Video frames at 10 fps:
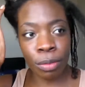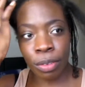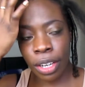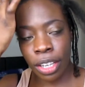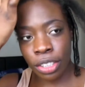the
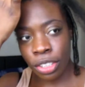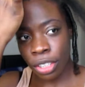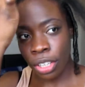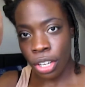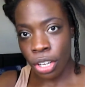front
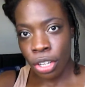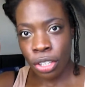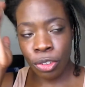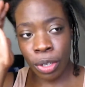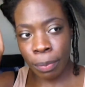into
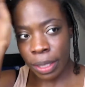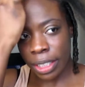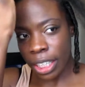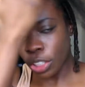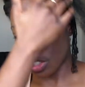3 big
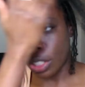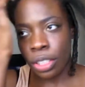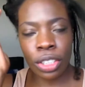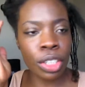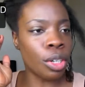
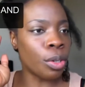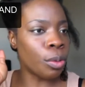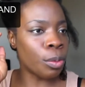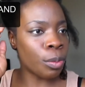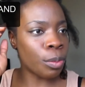sections.
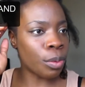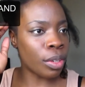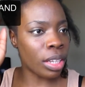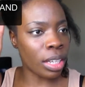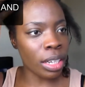So
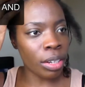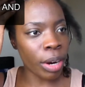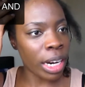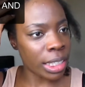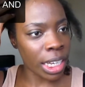the
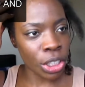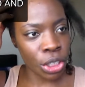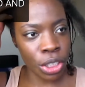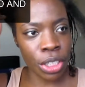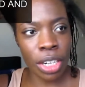right
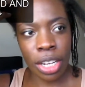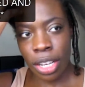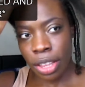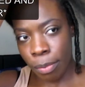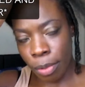section,
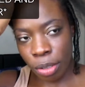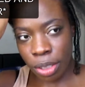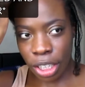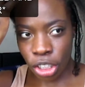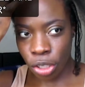the middle
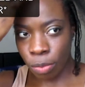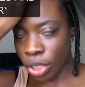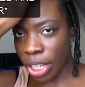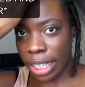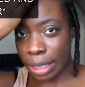section,
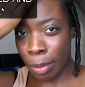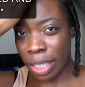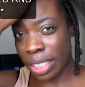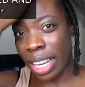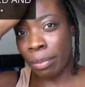which has
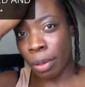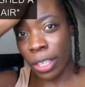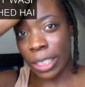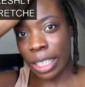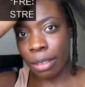my side
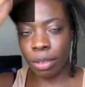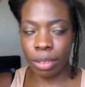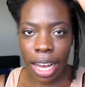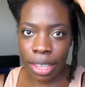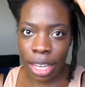
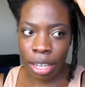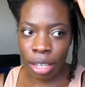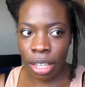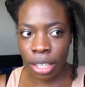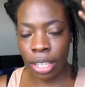parting, and
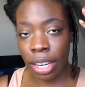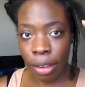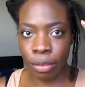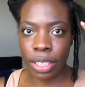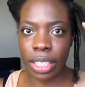then the
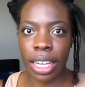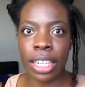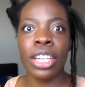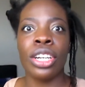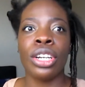left
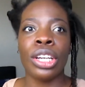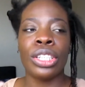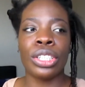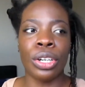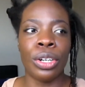side.
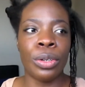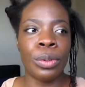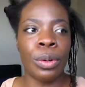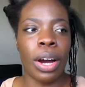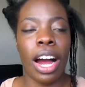
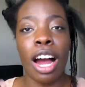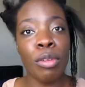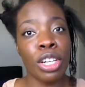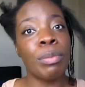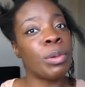So
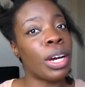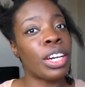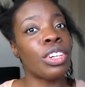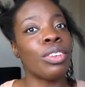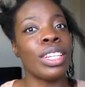I'm going to be
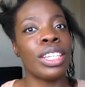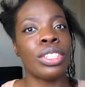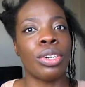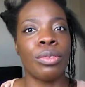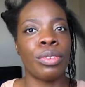working on
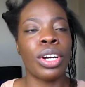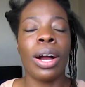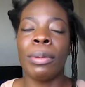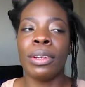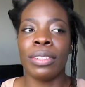this over a
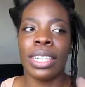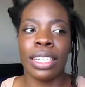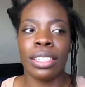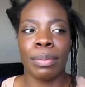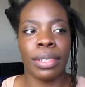couple of
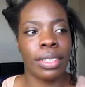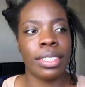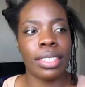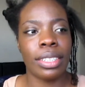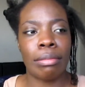days
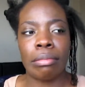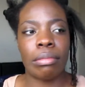because